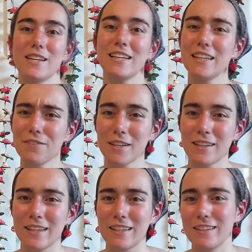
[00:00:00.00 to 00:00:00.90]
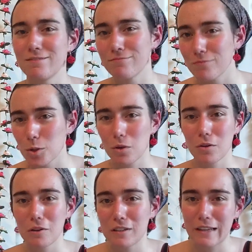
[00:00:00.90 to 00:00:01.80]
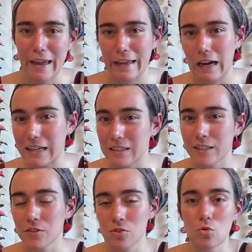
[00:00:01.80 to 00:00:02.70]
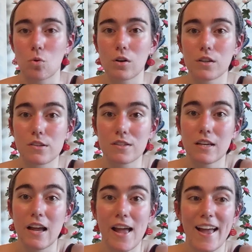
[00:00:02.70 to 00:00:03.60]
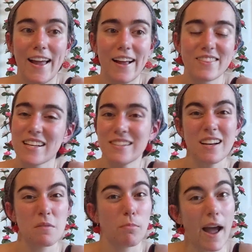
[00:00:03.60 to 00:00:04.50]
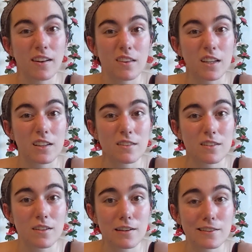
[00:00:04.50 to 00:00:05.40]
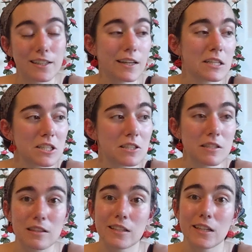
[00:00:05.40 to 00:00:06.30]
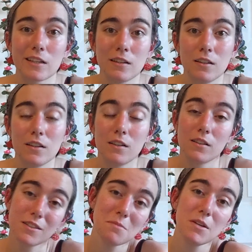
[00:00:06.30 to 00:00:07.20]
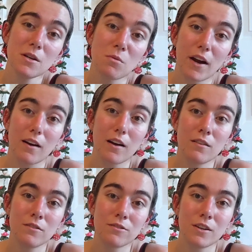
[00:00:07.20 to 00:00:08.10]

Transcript: And even the quote-unquote chaotic stores, that's not a bad thing necessarily. It's just a thing to be aware of.